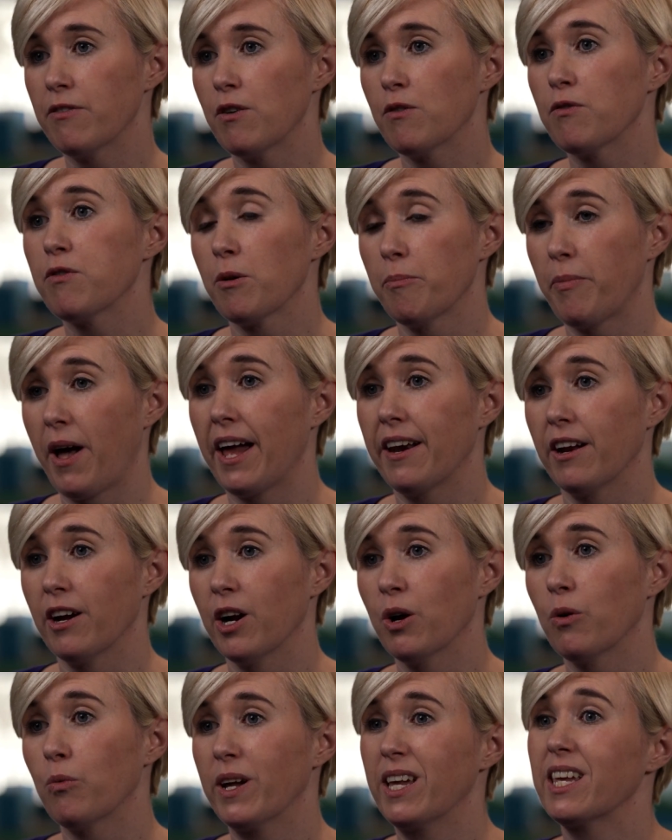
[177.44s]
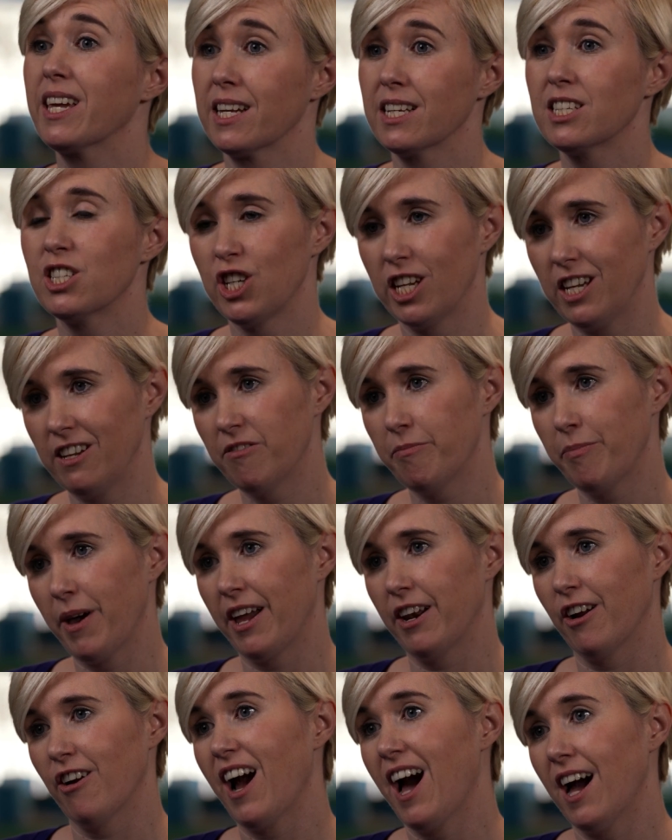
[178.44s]
for better, we can achieve
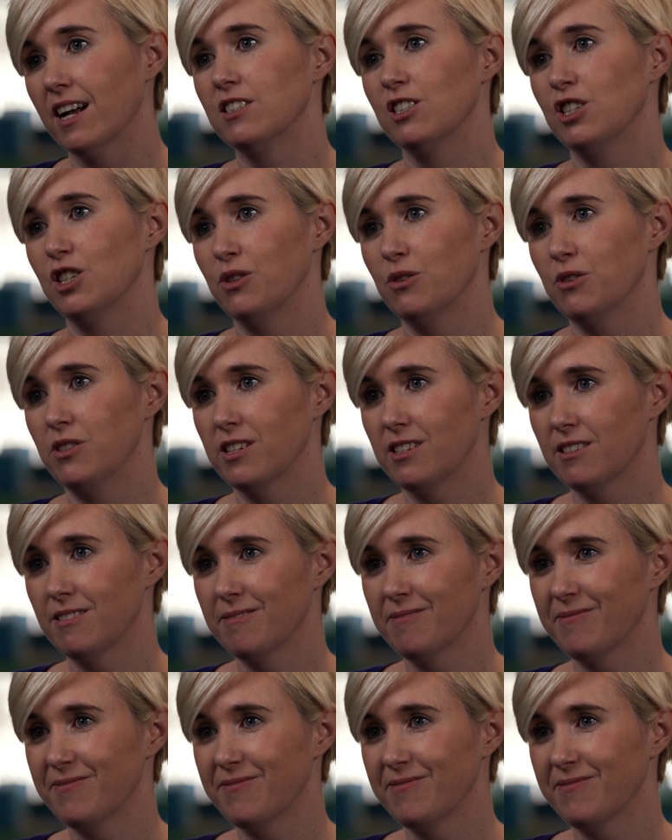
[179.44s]
better as a union.